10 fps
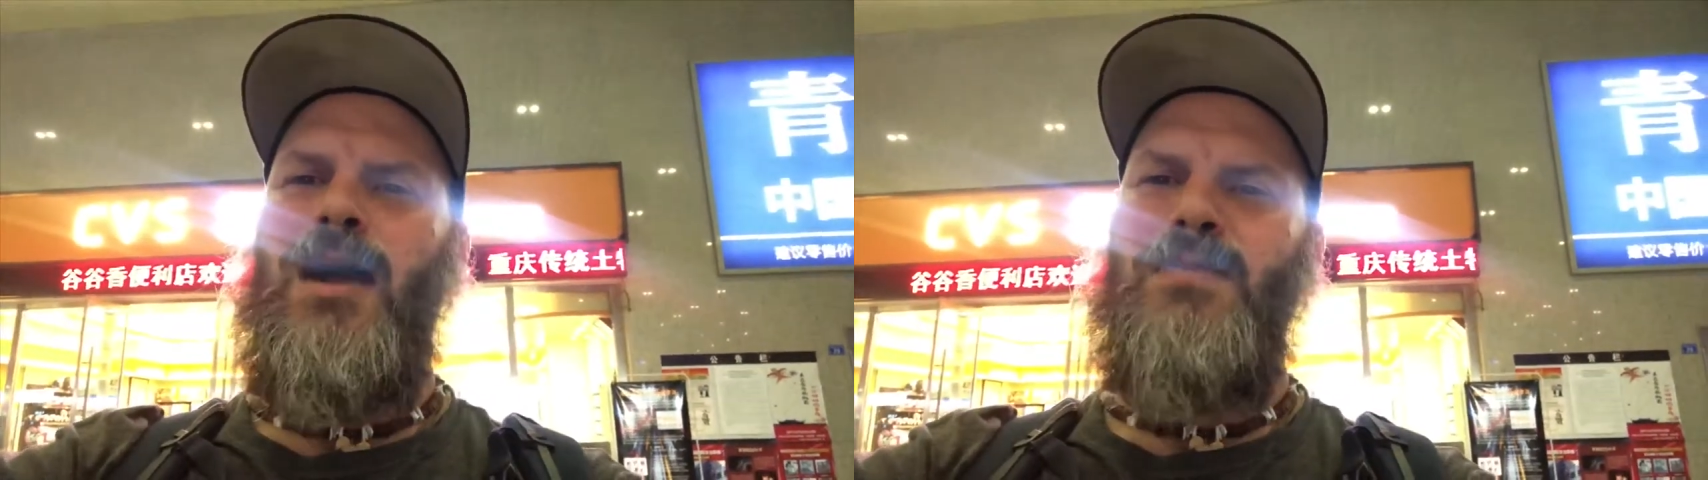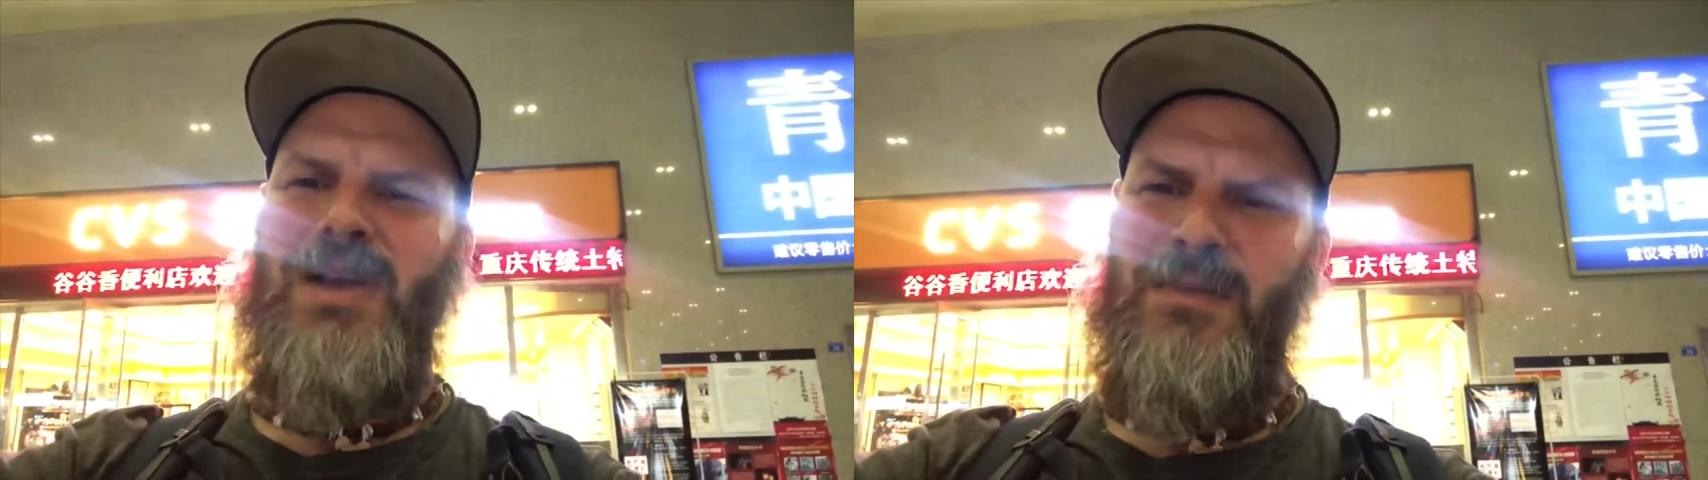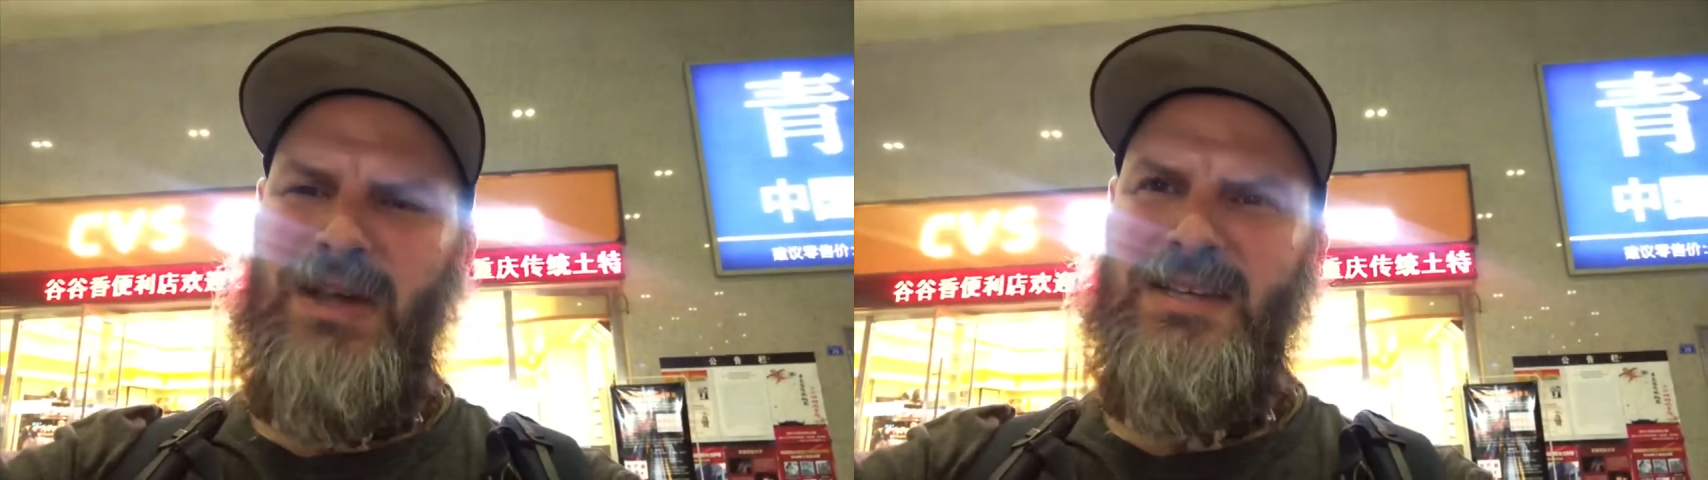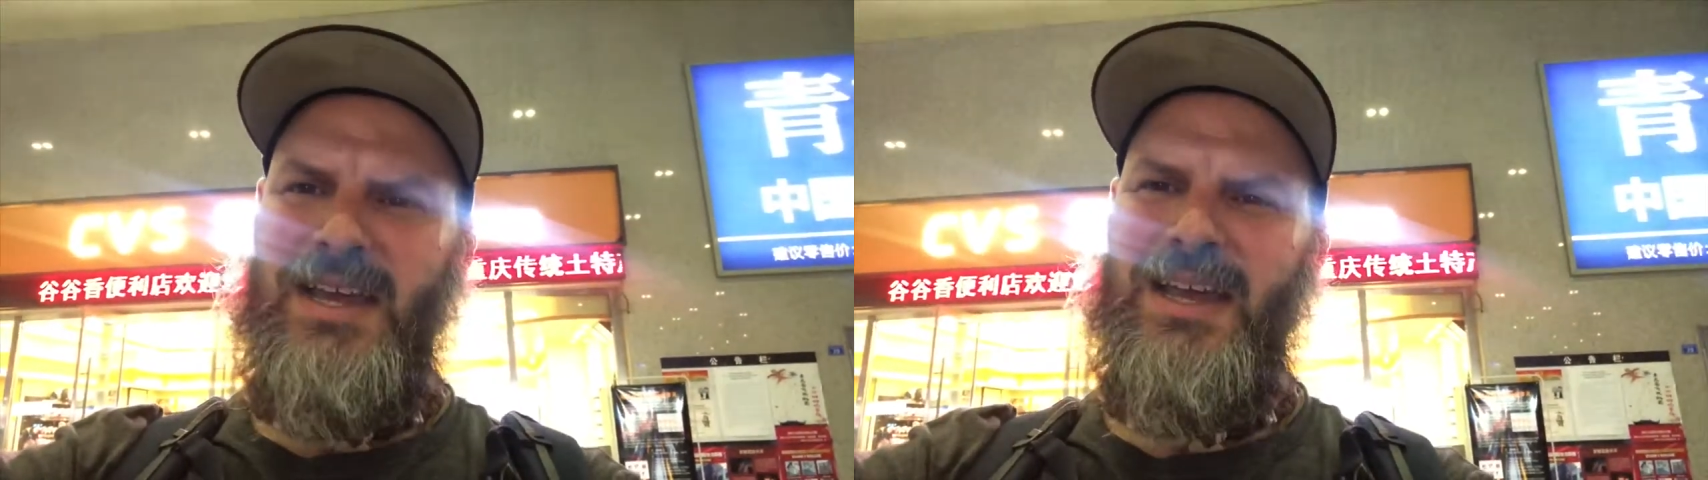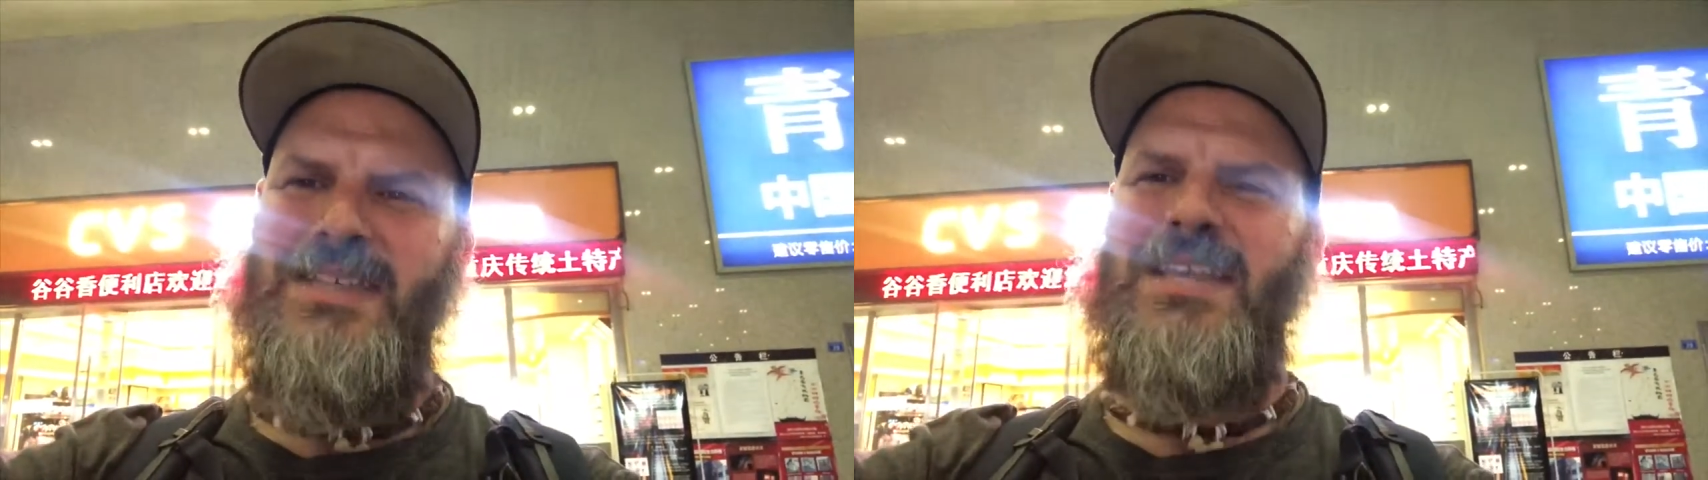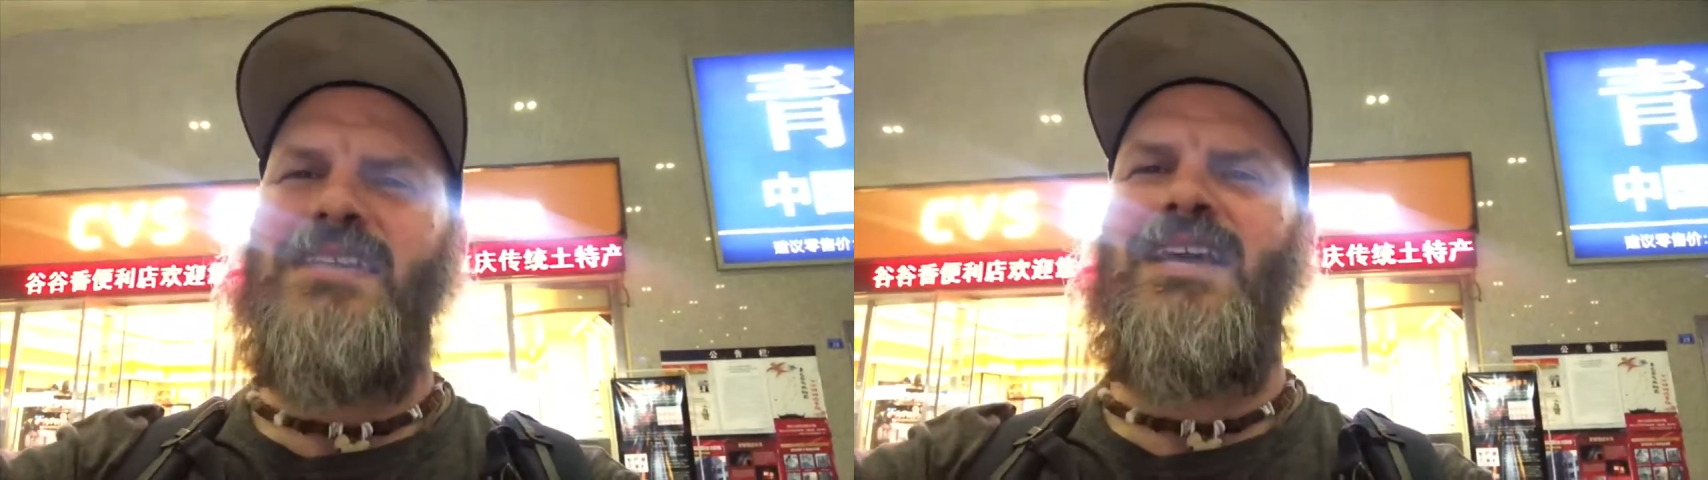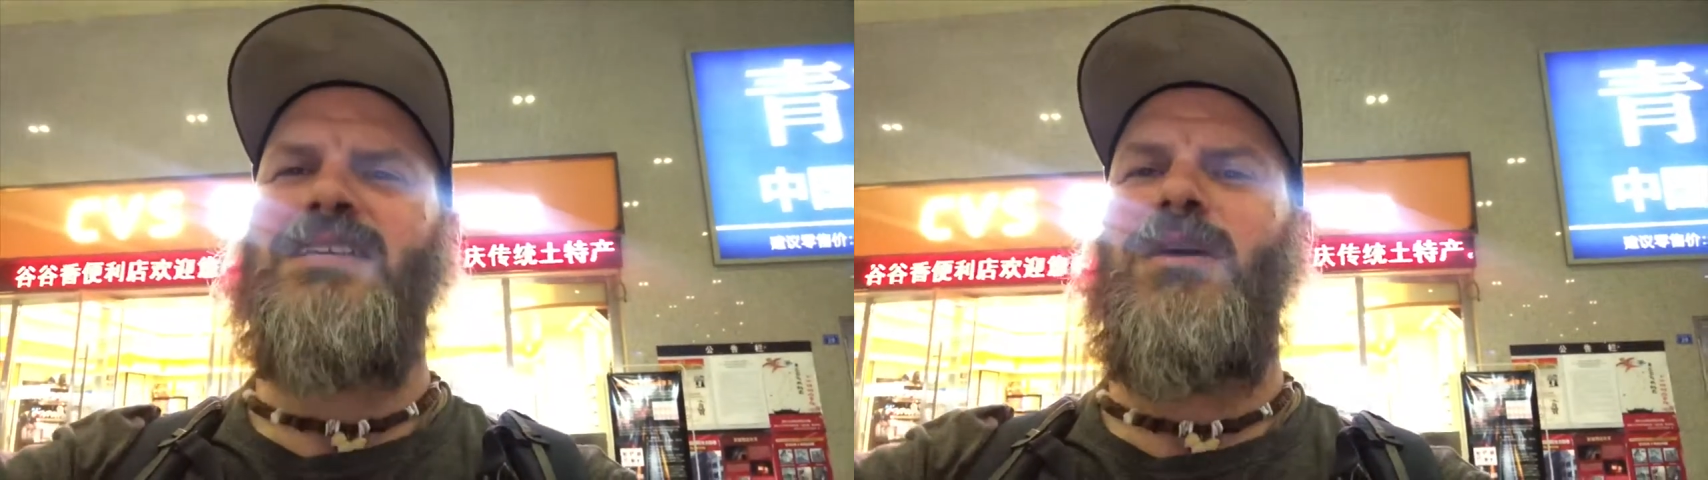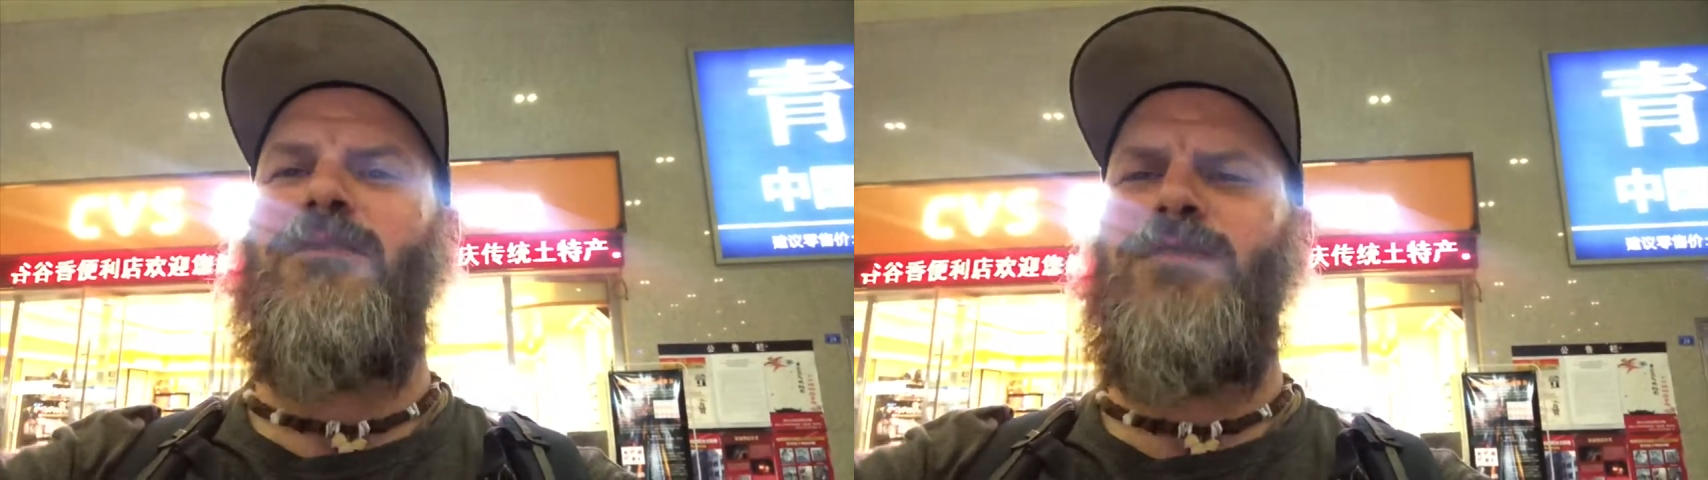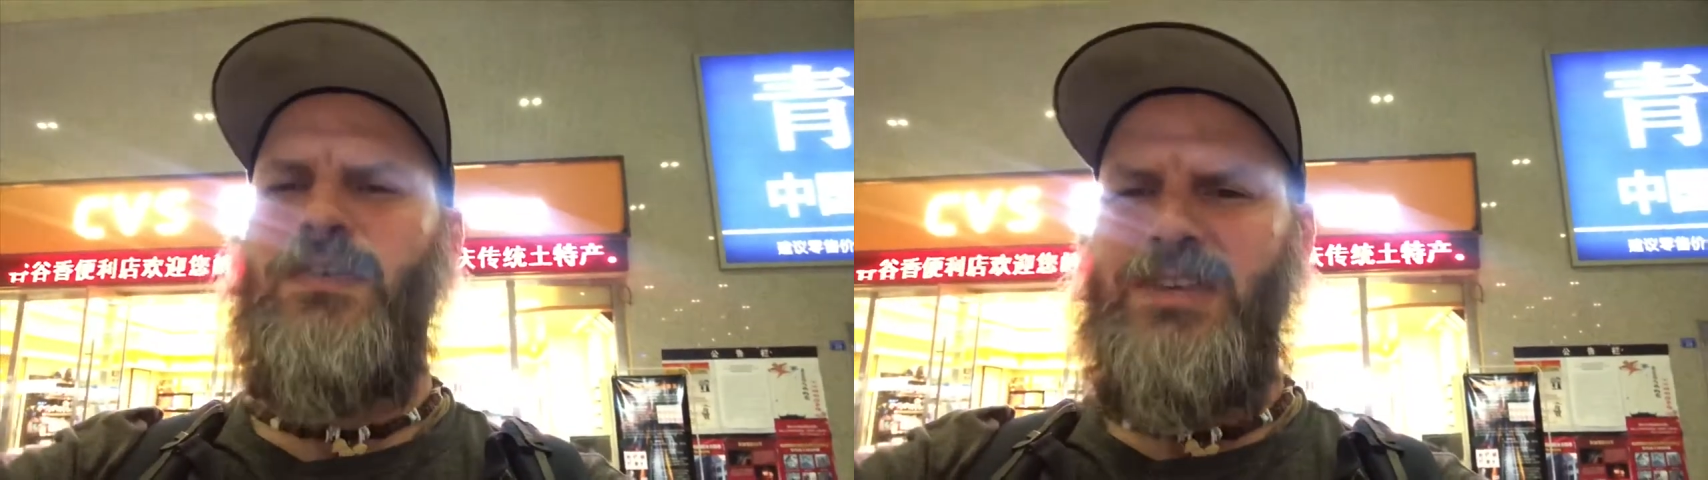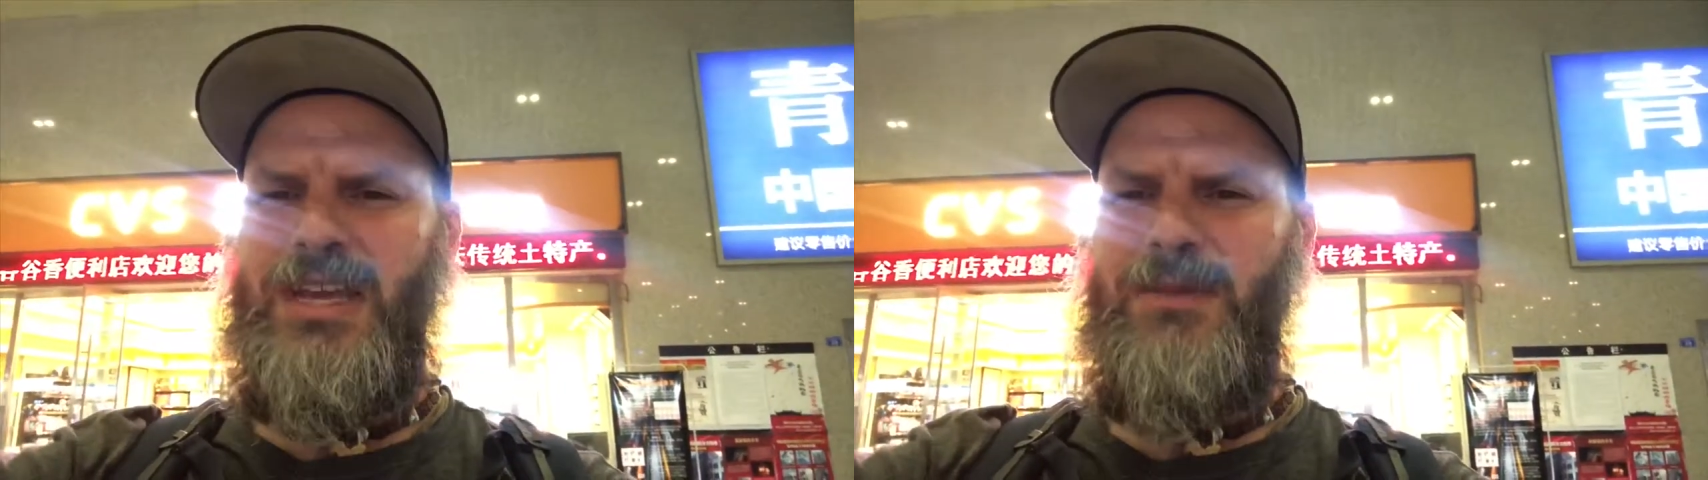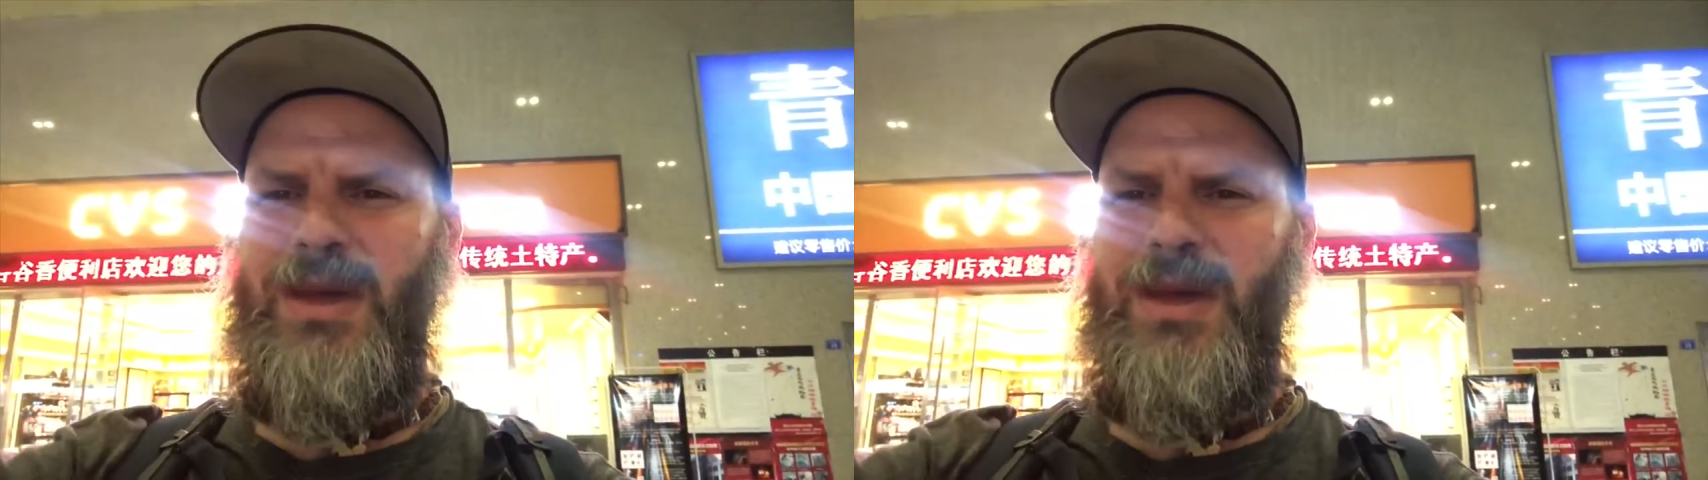pick up my tickets. That takes about 15